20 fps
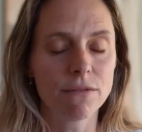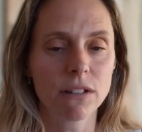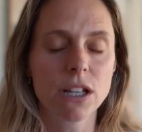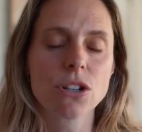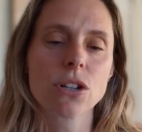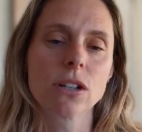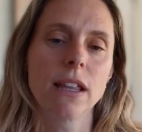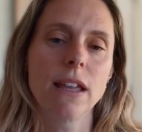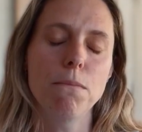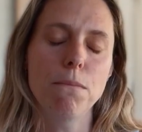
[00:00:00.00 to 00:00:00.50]

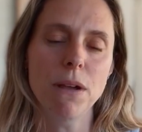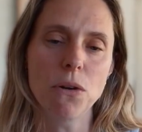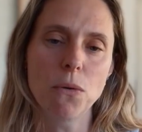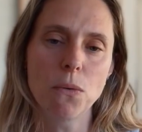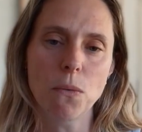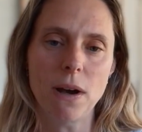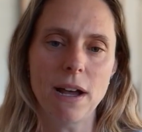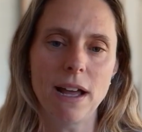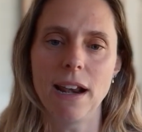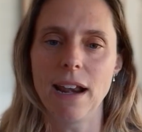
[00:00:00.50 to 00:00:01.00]
literally built
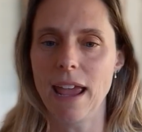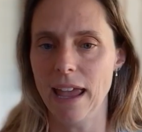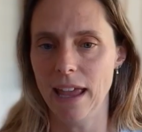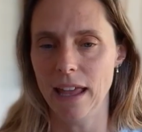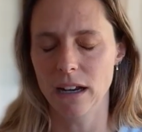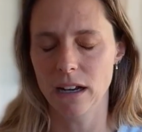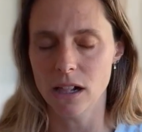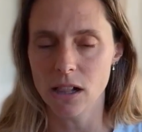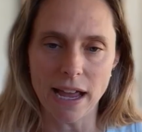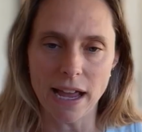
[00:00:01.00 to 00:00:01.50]
one,
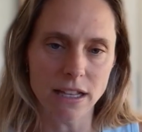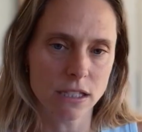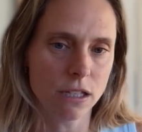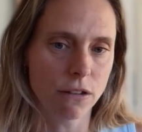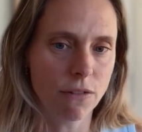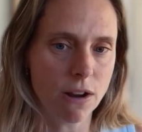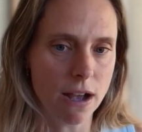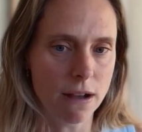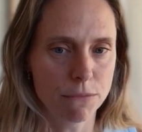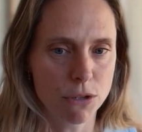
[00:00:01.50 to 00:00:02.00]
and clients who
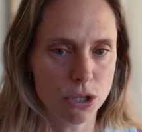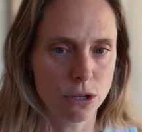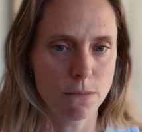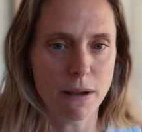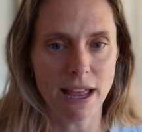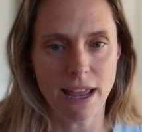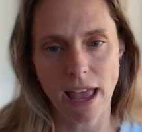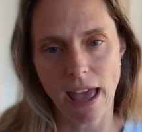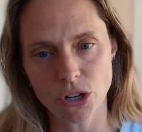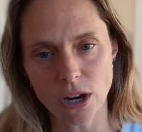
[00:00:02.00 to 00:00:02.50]
come to
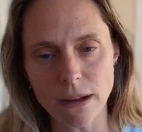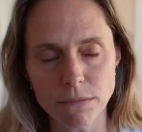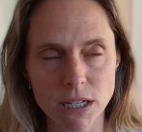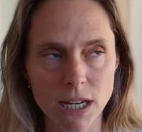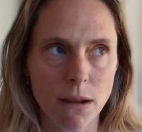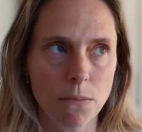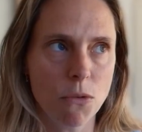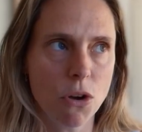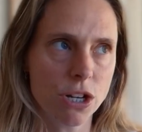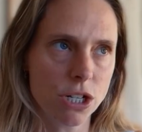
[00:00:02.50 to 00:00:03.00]
my Dream
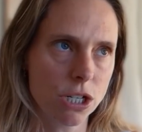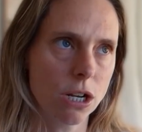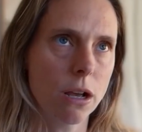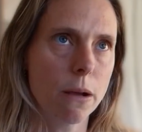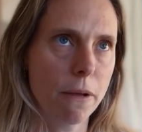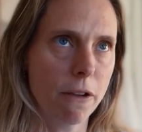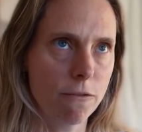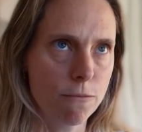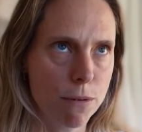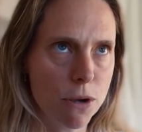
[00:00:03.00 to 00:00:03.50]
Team workshop
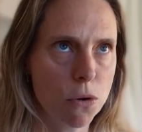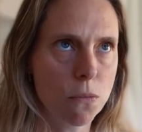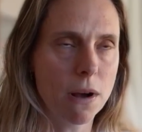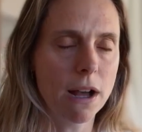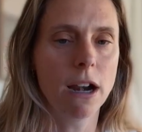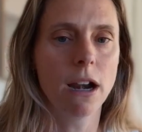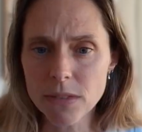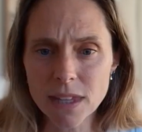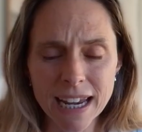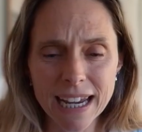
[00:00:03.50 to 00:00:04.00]
have built
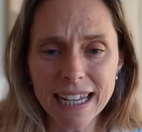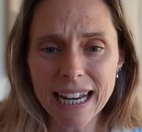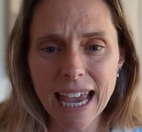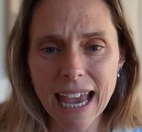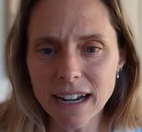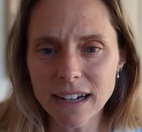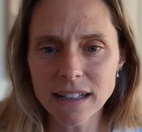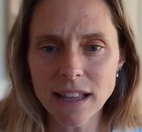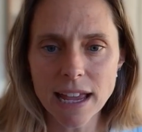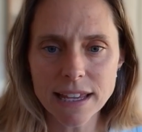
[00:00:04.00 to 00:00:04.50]
one. It
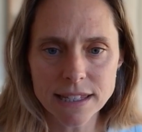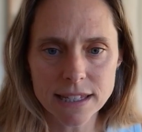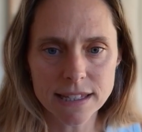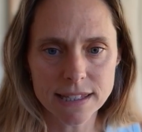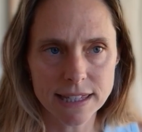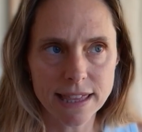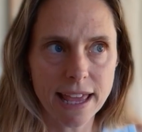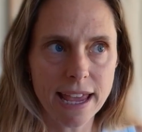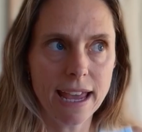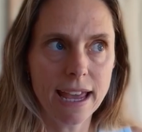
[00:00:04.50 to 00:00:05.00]
analyzes
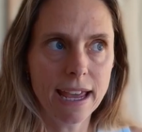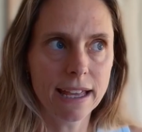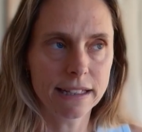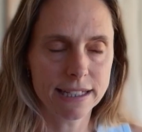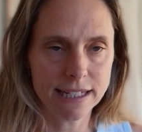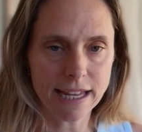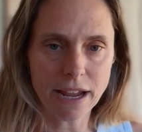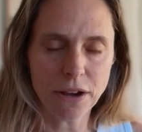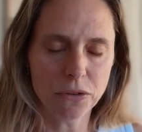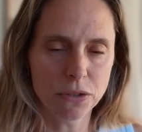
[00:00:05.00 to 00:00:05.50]
their
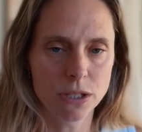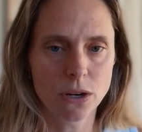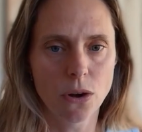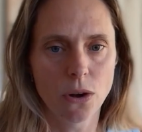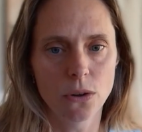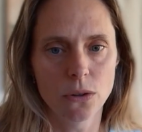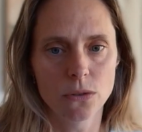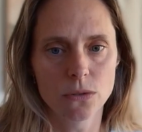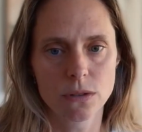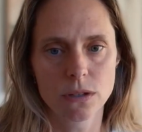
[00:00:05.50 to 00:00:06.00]
sales
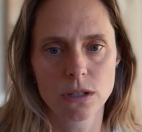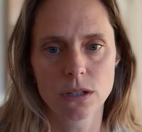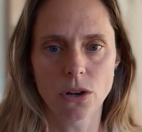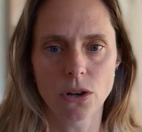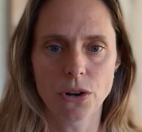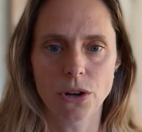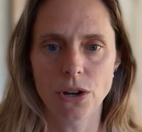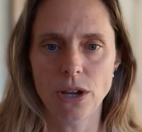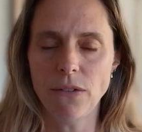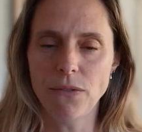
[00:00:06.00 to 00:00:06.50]
calls. So
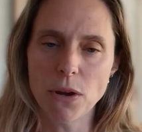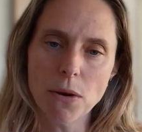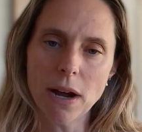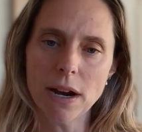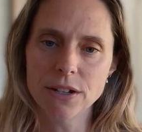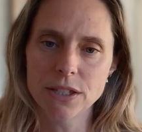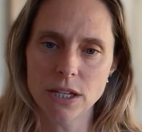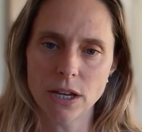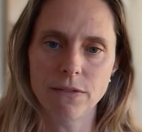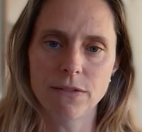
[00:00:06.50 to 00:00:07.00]
if you are a
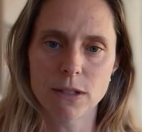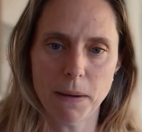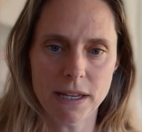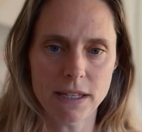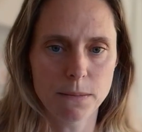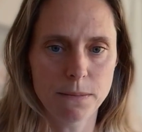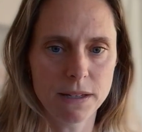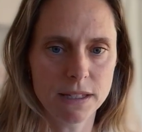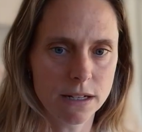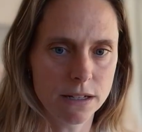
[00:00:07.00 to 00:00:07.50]

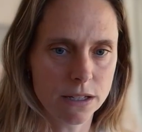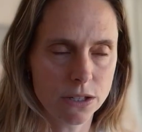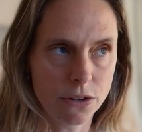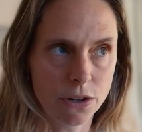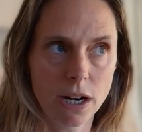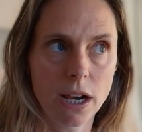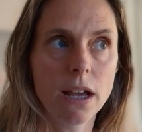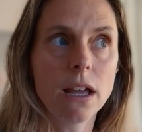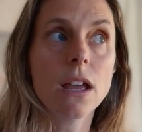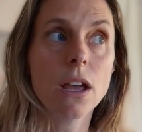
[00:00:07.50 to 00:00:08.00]
service-based business
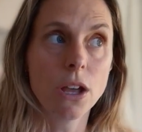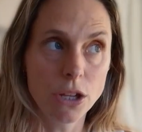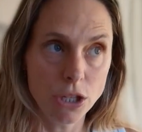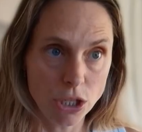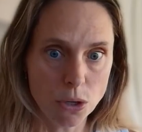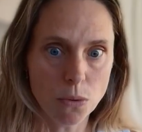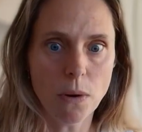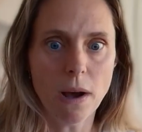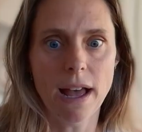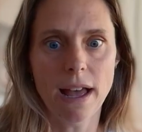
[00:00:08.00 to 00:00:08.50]
owner,
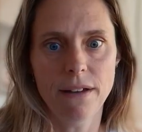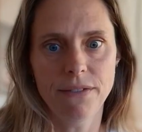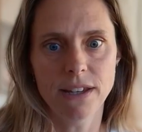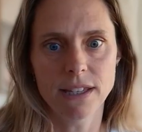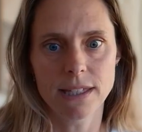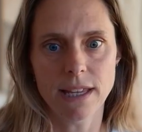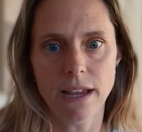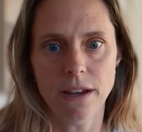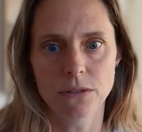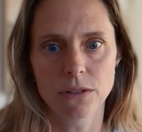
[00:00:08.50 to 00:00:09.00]
you are having
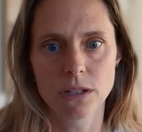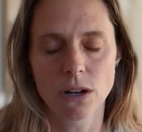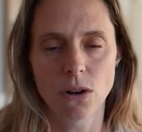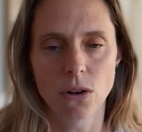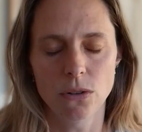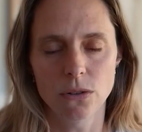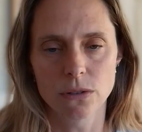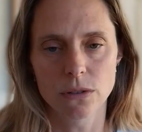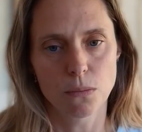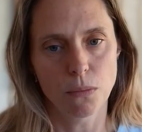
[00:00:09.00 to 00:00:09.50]
sales
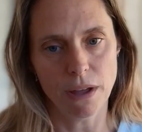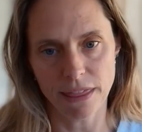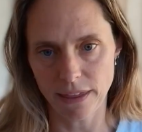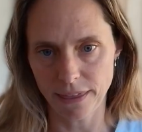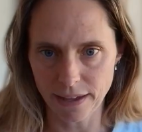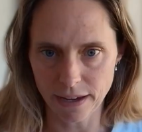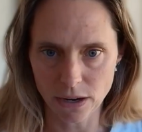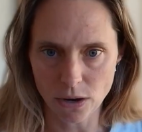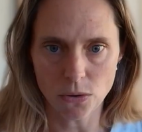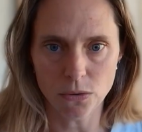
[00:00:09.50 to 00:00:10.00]
calls, whether
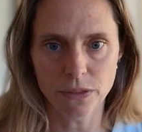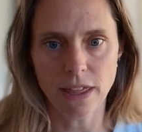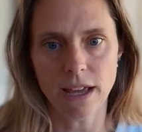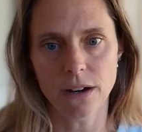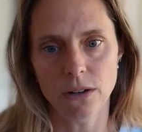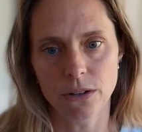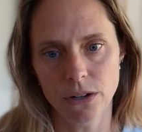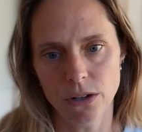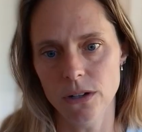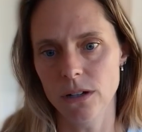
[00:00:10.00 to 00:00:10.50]
they're called that
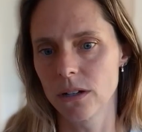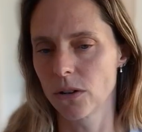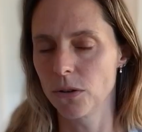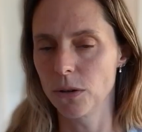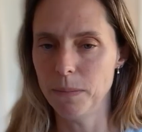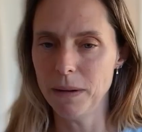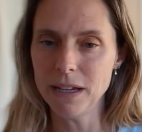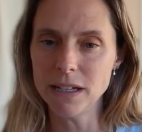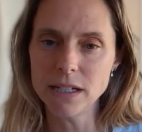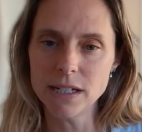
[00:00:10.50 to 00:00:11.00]
or not. Could
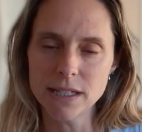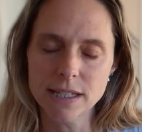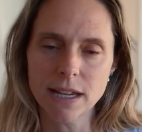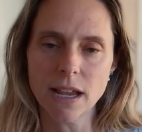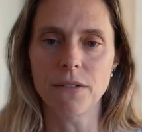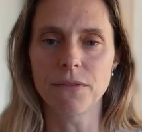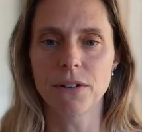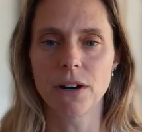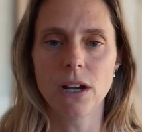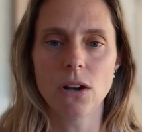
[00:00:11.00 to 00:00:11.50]
be a
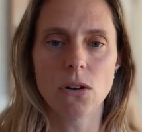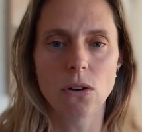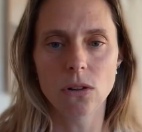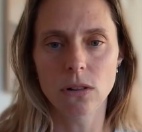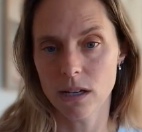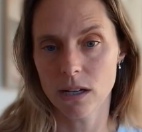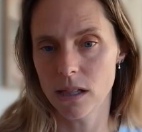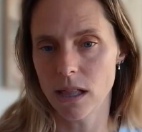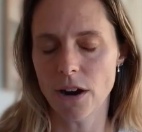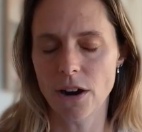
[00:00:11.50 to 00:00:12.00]
discovery call,
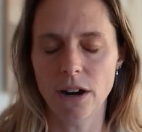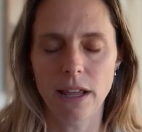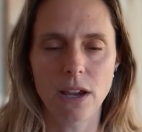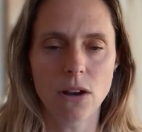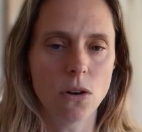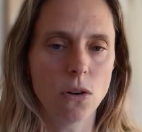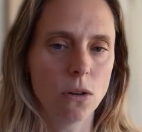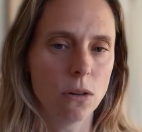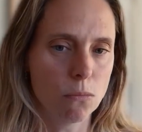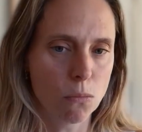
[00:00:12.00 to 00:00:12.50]
a clarity
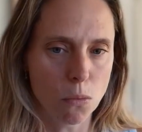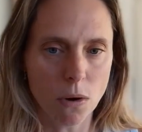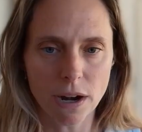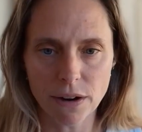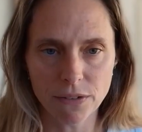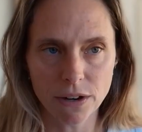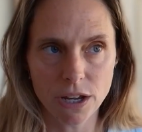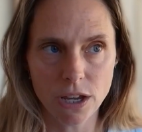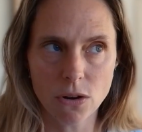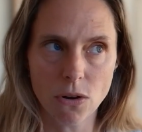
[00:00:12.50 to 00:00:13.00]
call,
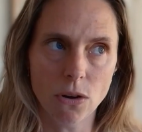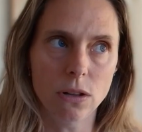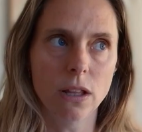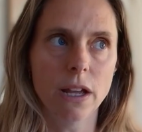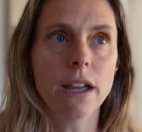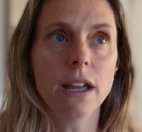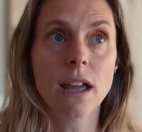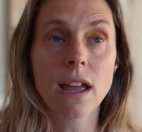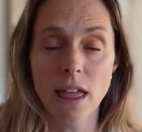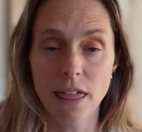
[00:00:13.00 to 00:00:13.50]
whatever you call
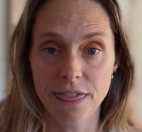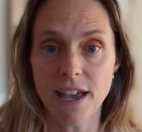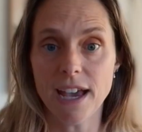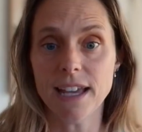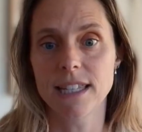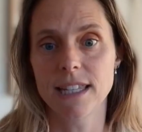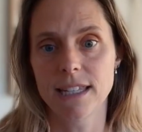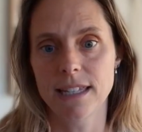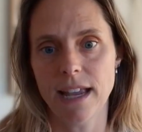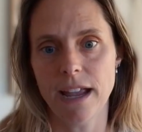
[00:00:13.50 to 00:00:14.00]
it,
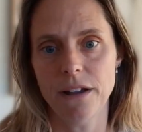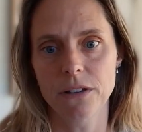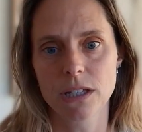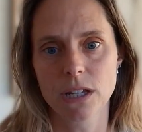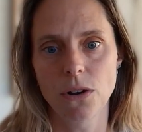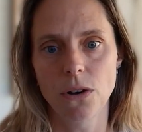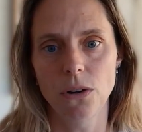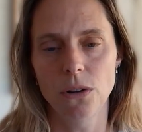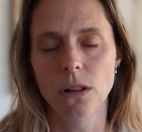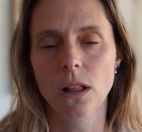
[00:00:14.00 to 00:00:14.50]
that's a sales
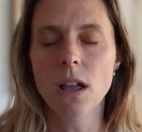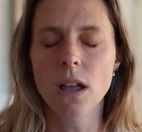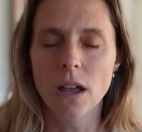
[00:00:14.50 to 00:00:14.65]
call.